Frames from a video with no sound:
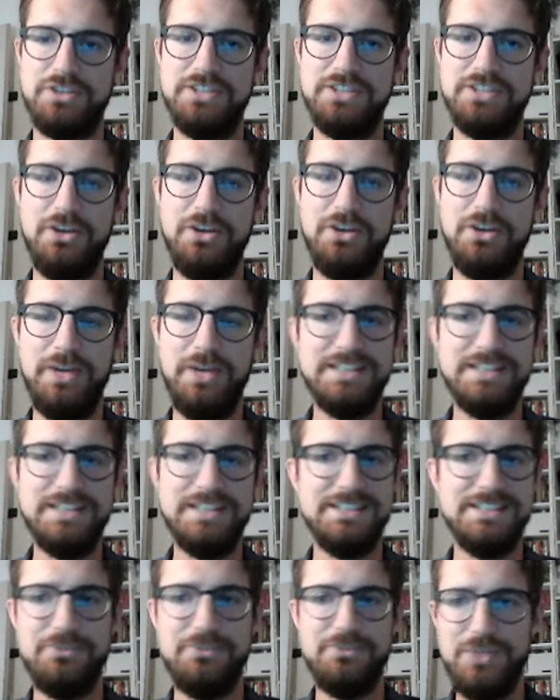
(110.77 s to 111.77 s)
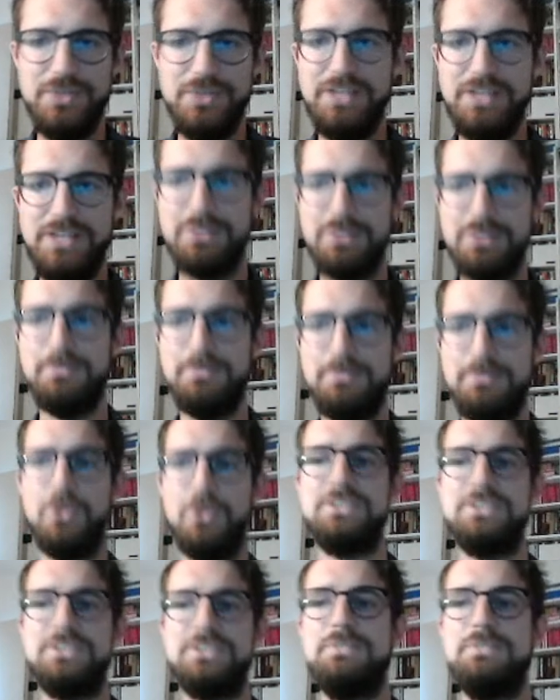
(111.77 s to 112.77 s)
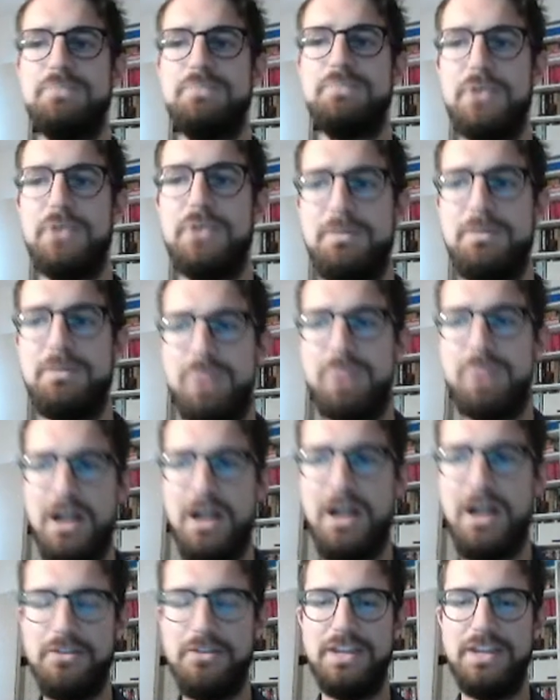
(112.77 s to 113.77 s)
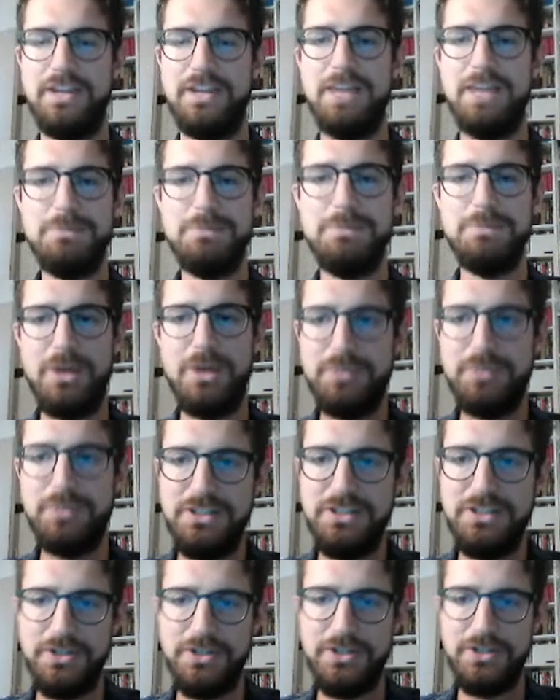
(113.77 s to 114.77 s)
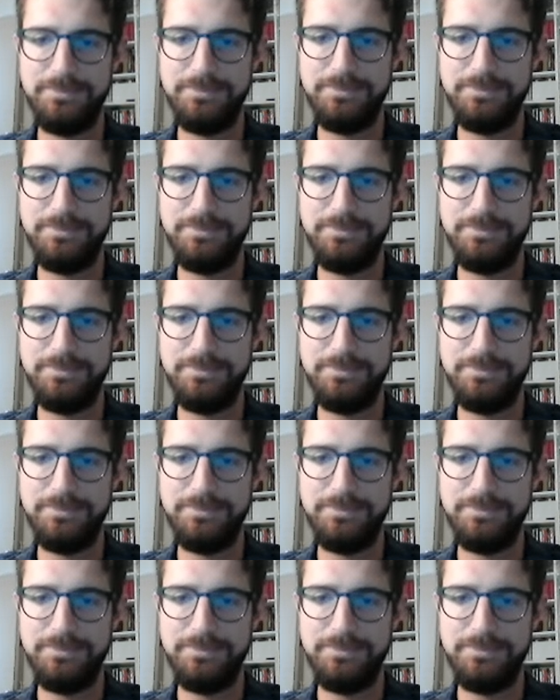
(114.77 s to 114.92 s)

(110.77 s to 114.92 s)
So it's really the most important part of the game, in my opinion,